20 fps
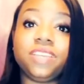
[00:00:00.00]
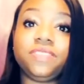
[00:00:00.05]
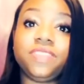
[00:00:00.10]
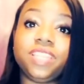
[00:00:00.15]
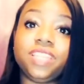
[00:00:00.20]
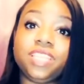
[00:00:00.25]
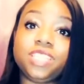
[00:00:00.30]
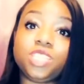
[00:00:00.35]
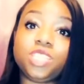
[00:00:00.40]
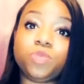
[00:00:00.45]
in
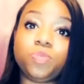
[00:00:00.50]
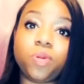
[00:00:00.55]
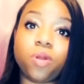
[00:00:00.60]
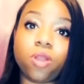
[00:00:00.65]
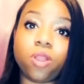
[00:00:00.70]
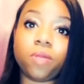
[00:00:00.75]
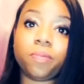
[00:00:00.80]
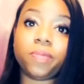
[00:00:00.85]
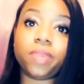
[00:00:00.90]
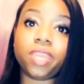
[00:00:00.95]
this
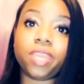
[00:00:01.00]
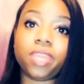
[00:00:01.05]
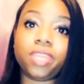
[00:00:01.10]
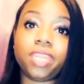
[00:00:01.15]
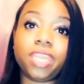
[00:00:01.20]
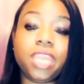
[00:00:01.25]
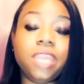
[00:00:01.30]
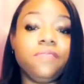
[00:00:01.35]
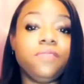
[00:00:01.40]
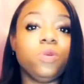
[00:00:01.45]
apartment,
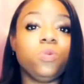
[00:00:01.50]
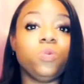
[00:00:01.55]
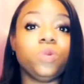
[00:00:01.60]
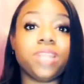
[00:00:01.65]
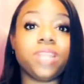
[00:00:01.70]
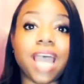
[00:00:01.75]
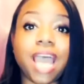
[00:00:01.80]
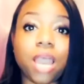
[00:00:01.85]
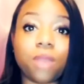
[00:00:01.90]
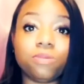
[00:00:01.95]
even when
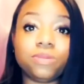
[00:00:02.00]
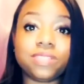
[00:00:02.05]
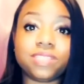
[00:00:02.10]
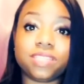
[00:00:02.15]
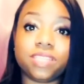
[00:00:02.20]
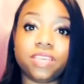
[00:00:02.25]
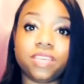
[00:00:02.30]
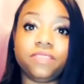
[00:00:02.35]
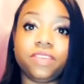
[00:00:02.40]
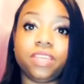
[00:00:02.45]
I was
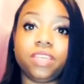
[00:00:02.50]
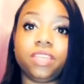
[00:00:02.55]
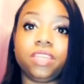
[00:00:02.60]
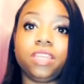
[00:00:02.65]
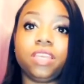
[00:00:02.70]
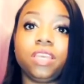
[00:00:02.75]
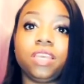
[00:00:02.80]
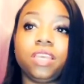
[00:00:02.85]
living